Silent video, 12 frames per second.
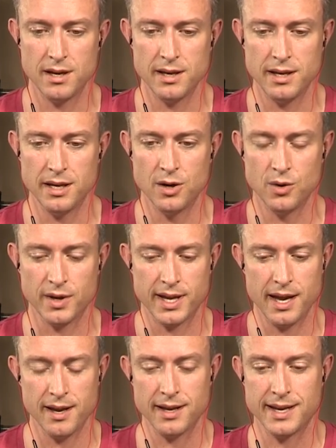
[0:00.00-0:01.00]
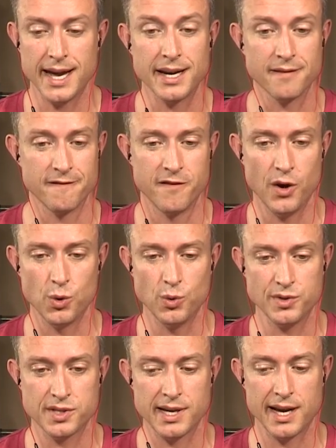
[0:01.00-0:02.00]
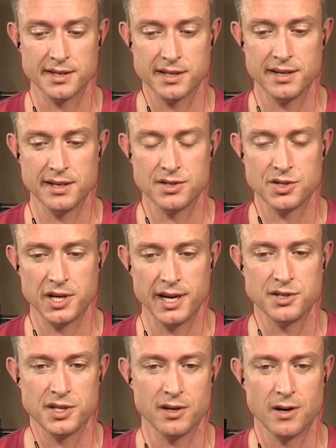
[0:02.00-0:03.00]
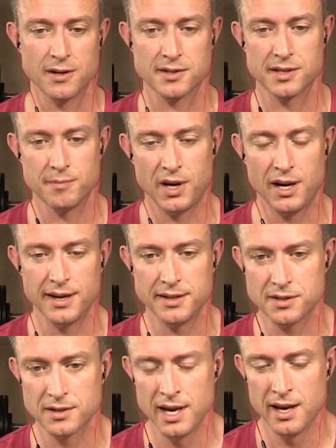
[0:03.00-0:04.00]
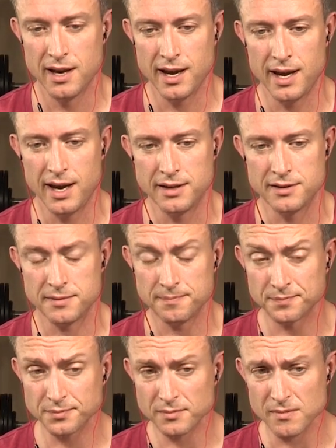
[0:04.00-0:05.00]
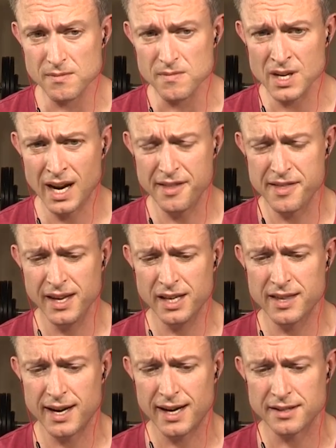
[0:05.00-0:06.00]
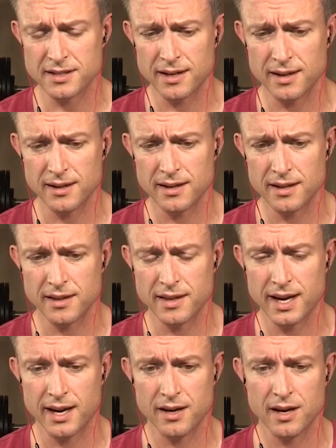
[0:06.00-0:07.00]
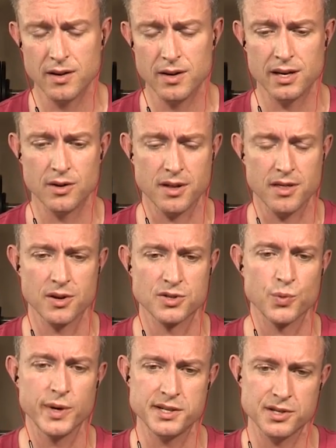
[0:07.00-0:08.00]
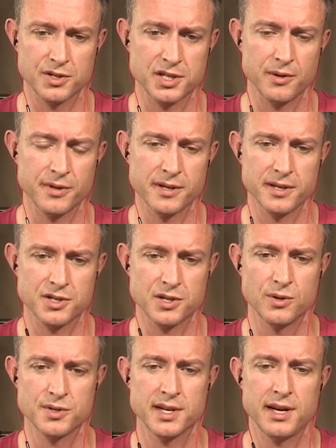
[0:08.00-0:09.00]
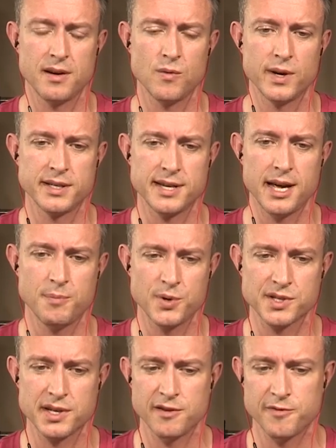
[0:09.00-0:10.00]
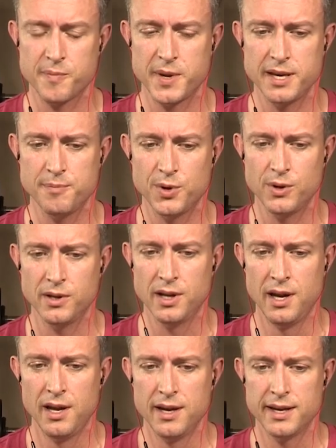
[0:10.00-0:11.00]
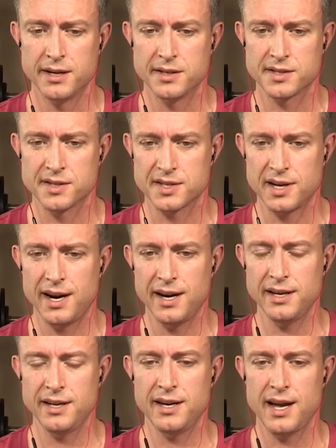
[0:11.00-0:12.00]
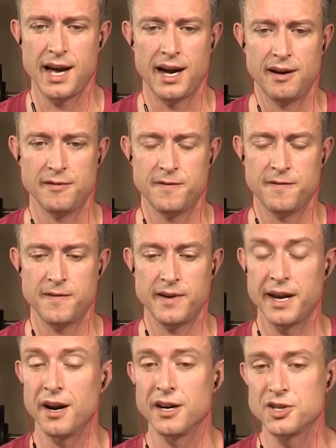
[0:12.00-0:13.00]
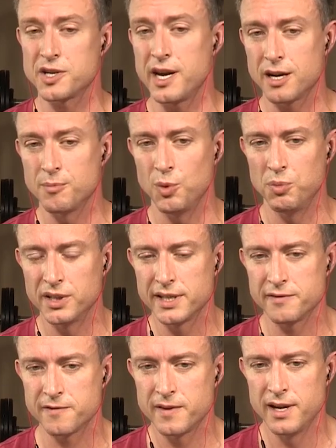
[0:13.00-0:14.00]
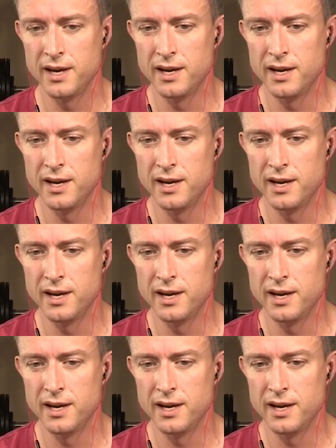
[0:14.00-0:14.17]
getting votes as it is changing hearts and minds. And I think that there's research out there that shows that when 10% of people in a society have an unshakable belief